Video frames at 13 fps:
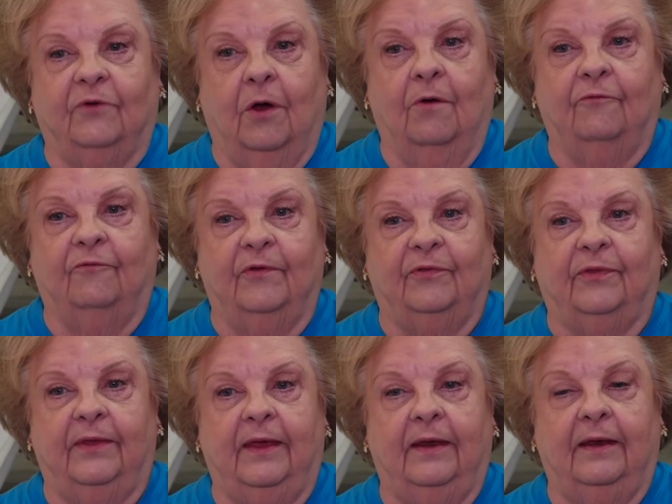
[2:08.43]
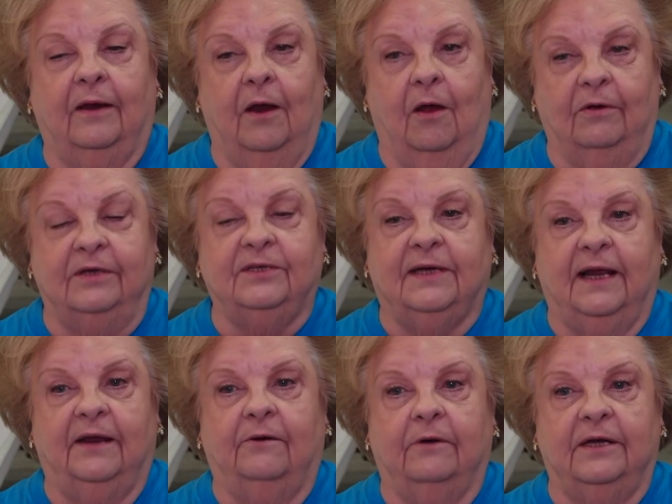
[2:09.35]
off with the longest
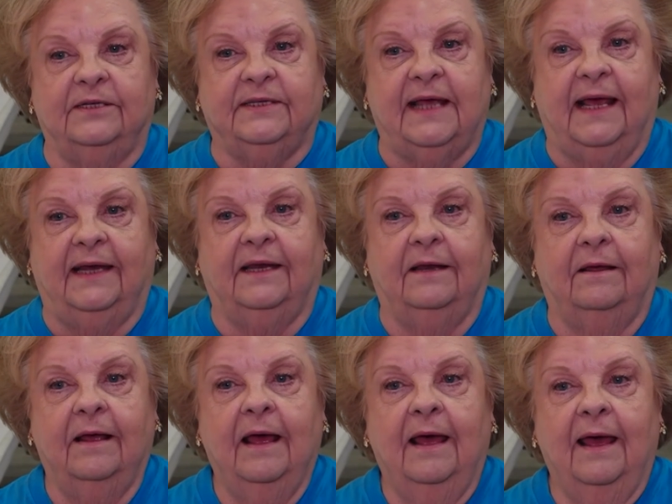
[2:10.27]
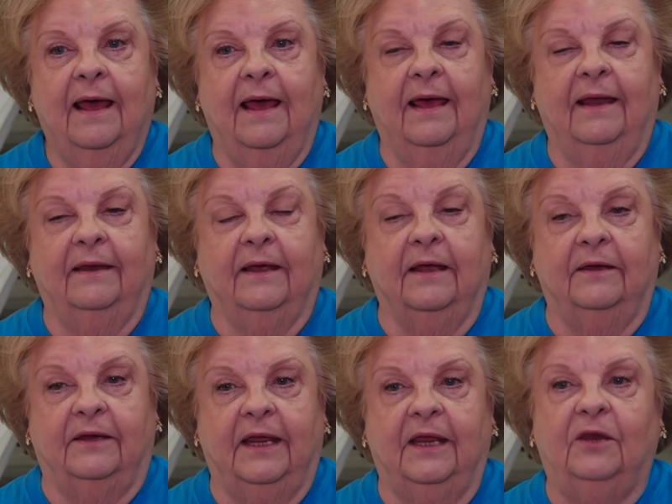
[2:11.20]
letter to Santa and
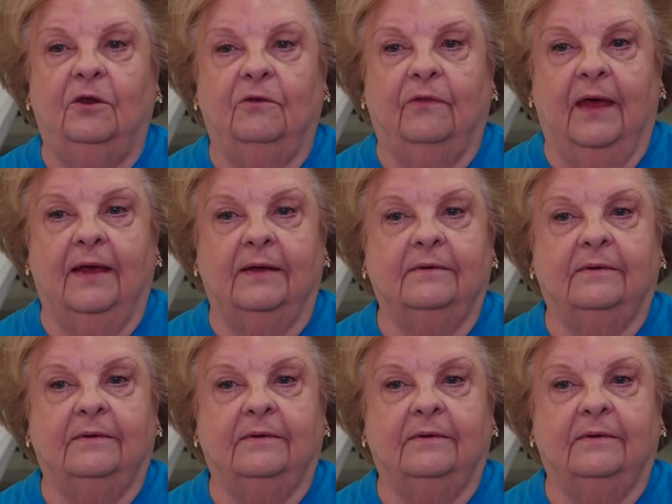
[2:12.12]
continue that.